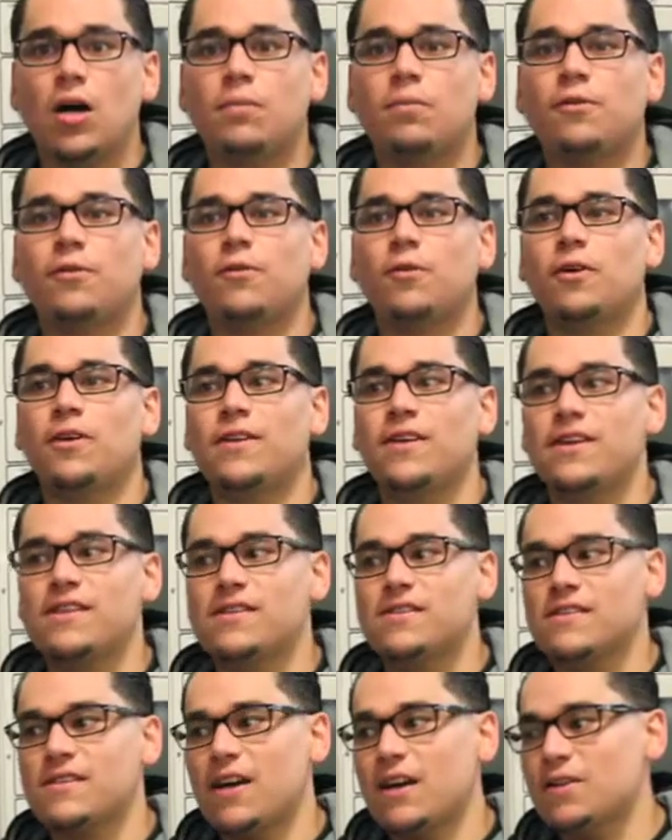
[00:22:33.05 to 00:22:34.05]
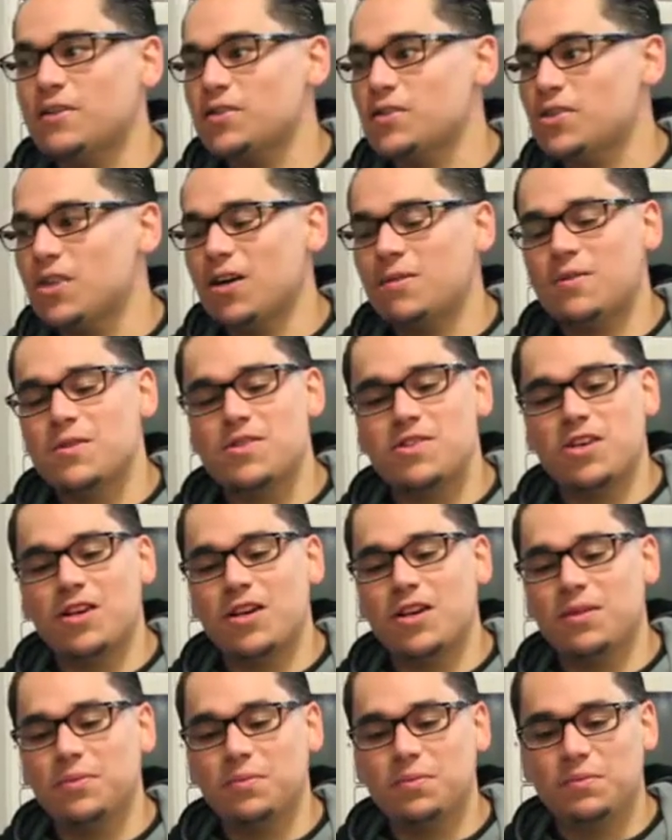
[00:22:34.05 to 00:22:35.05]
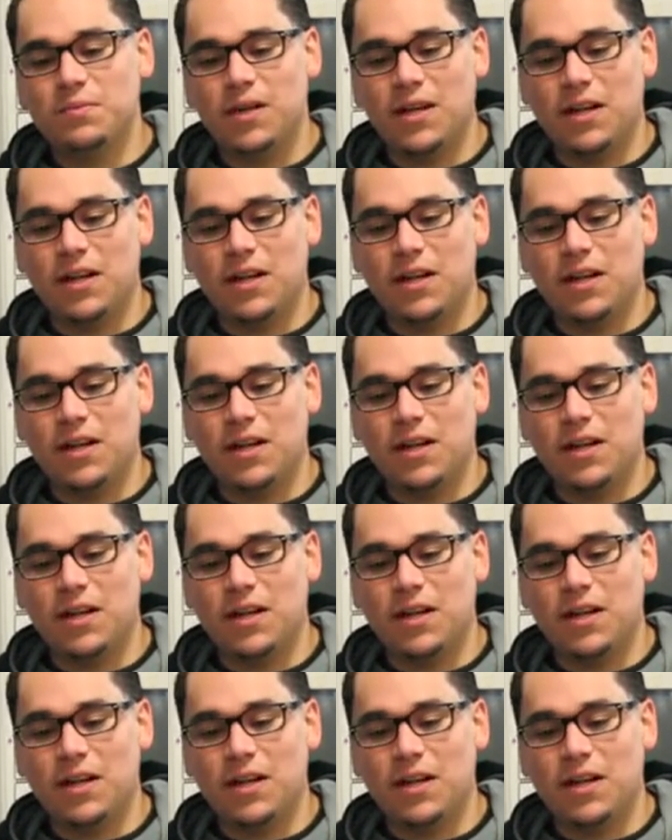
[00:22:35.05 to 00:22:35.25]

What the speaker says: Before this, I was job to job.